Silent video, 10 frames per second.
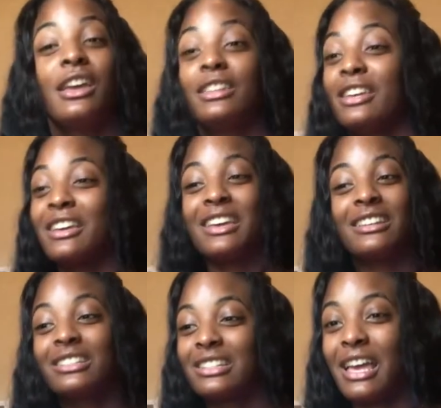And then
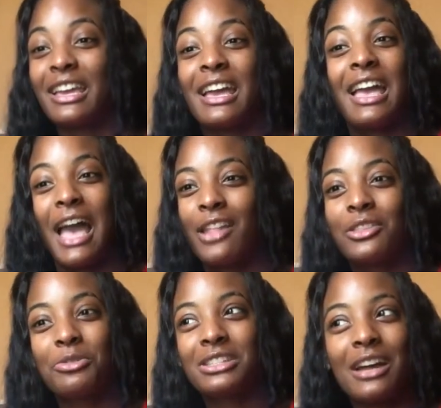it's just like,
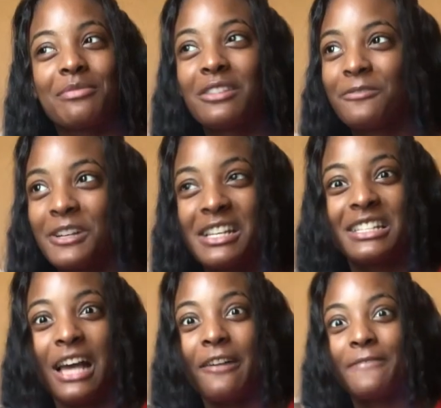after we stopped being
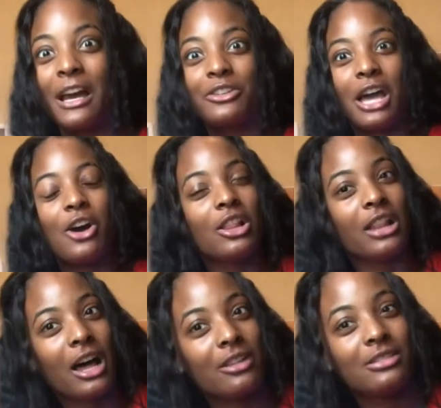friends, I found out a
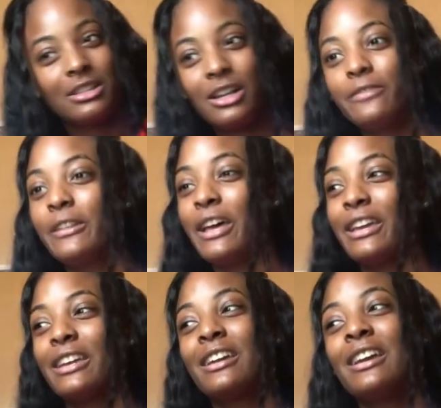lot of stuff.
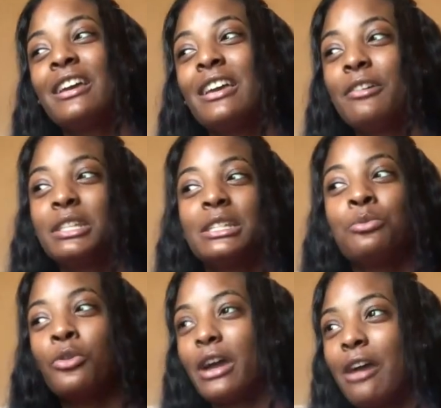Like, it was this
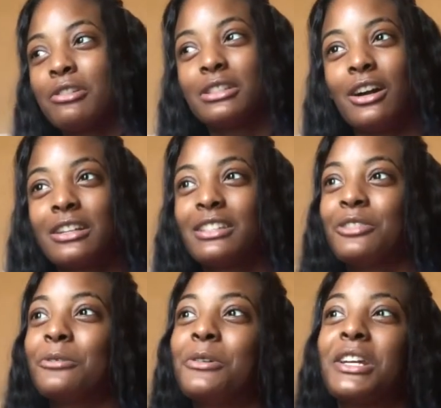boy I was talking
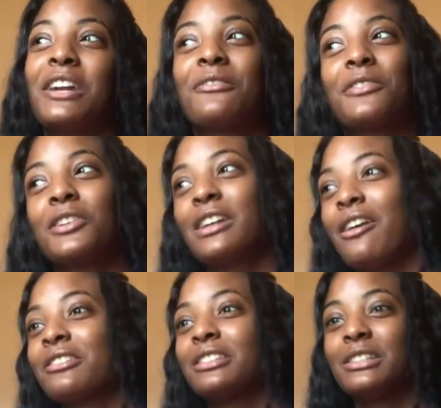to or whatever, and
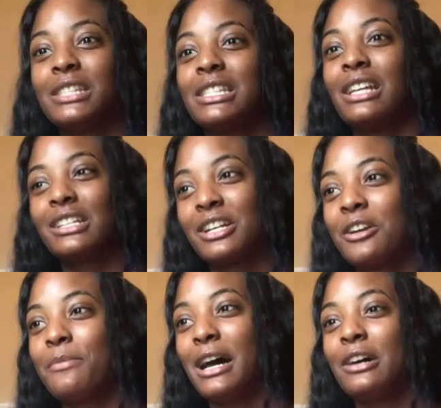I used to be telling
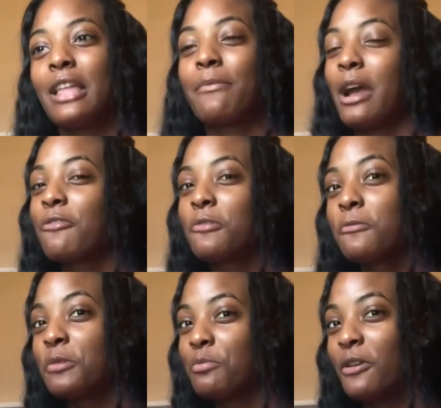her about, like,
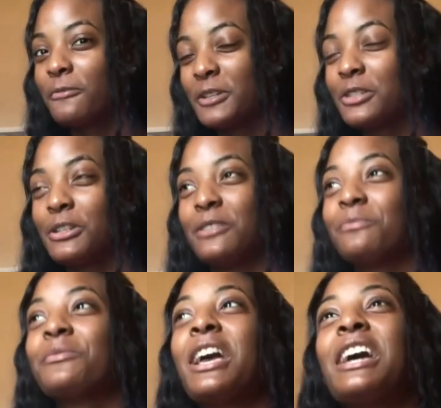we're both friends with
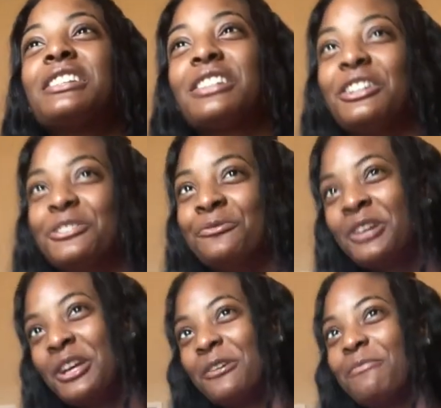him. So,
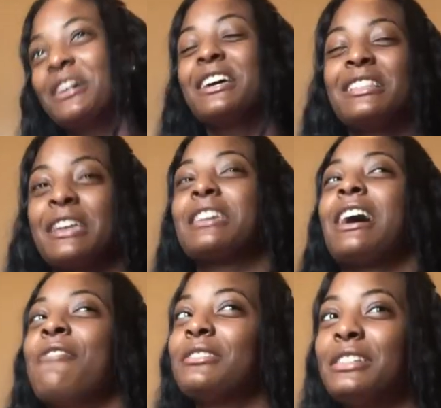but, like,
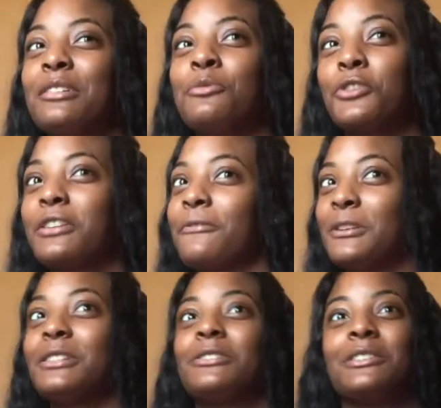I was a little more than
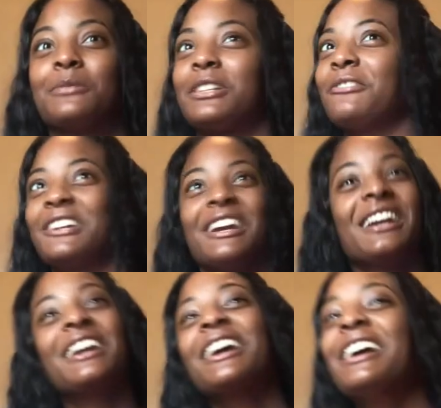friends with him a little
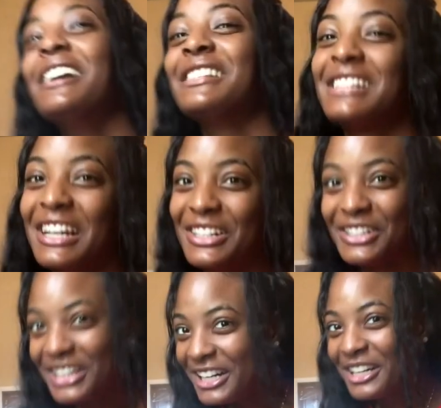bit.
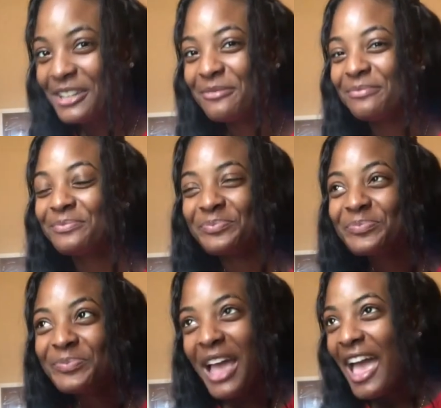So,
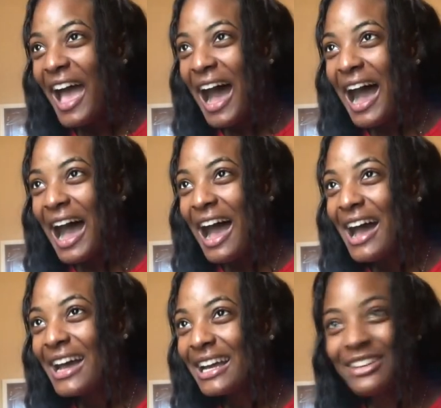
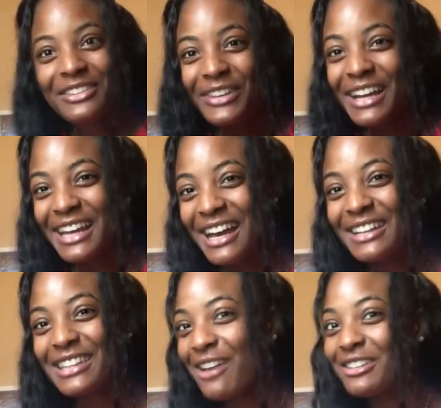come to find
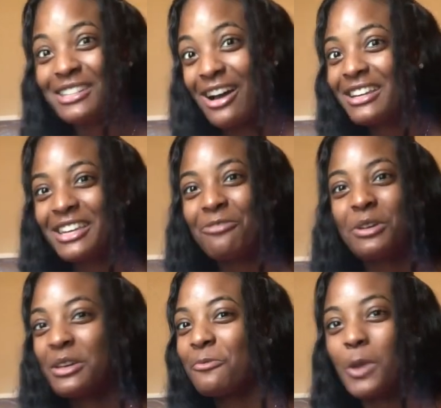out, they were talking
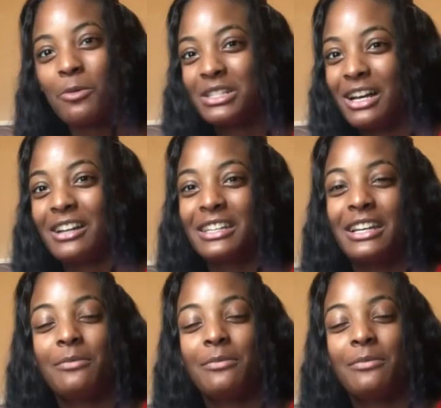when we were talking.